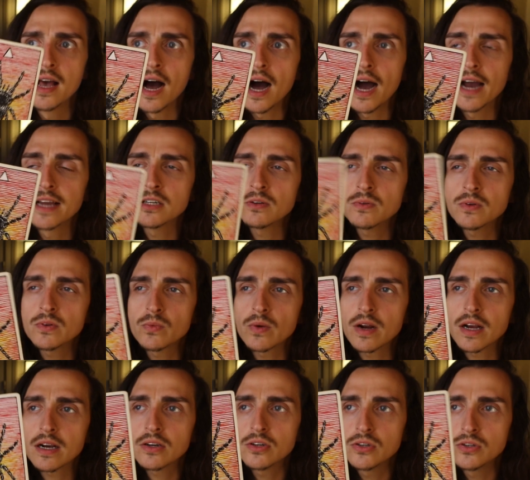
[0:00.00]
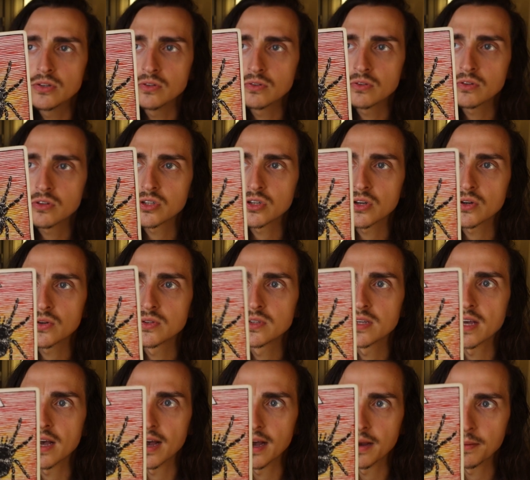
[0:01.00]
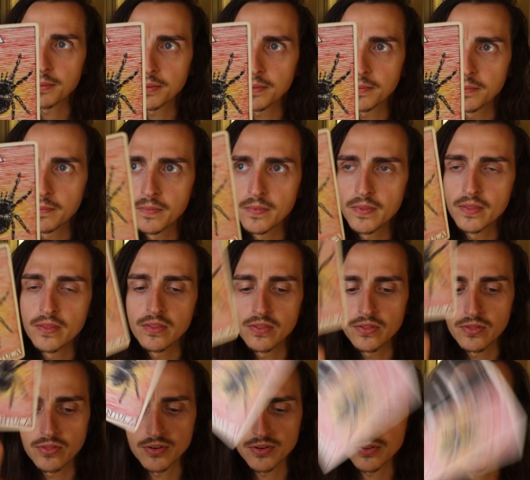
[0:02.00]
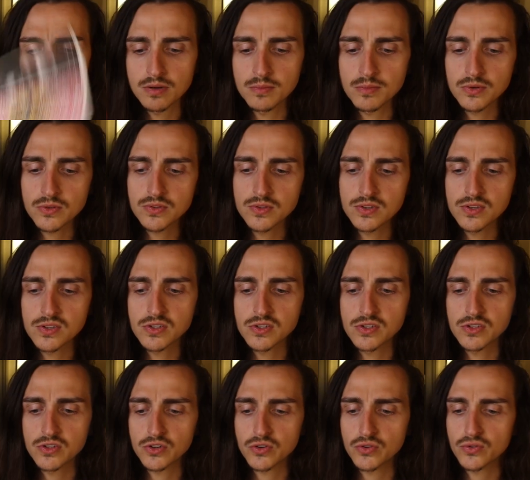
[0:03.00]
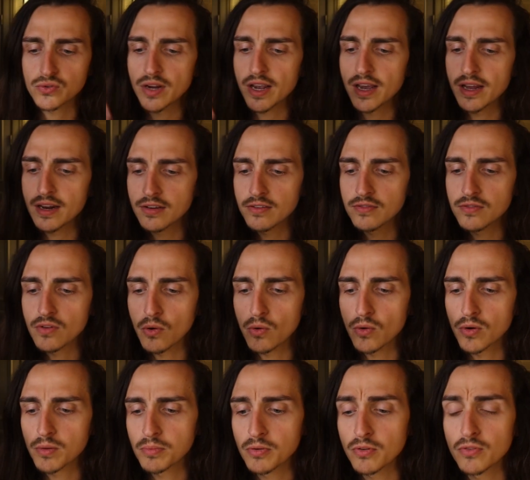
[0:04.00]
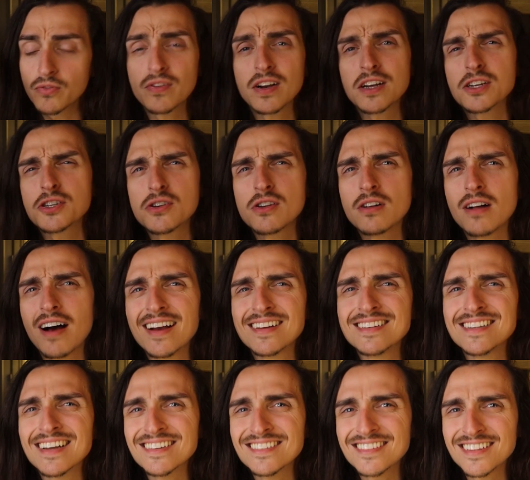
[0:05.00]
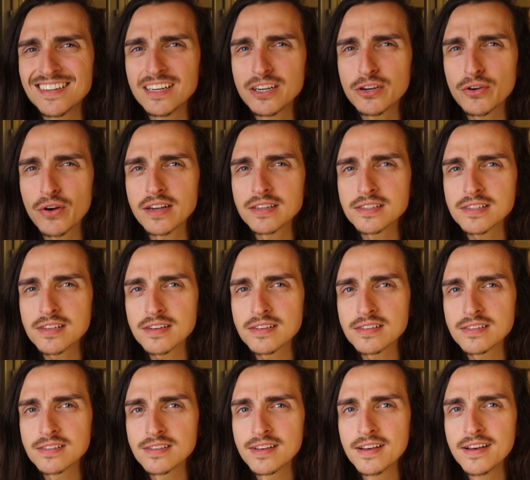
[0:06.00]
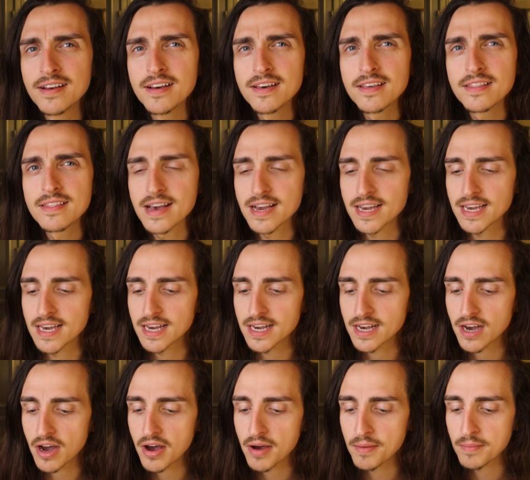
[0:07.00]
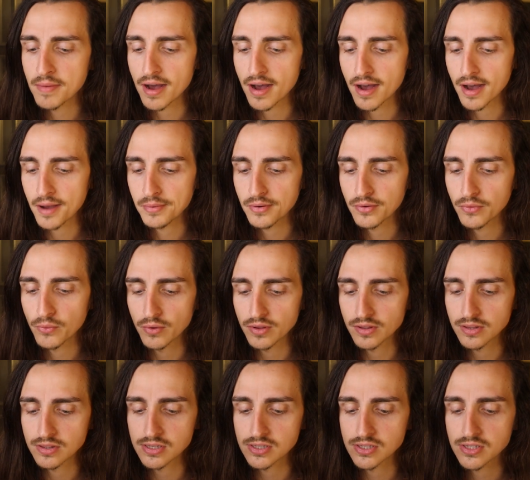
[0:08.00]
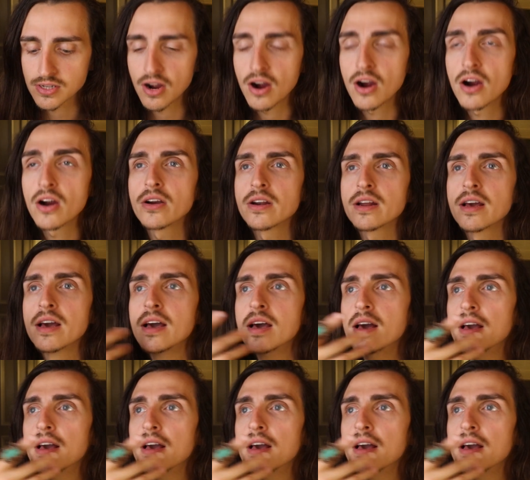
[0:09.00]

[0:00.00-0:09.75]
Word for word: I know when raccoon shows up, there's almost this creative or professional identity crisis that can come up with this card.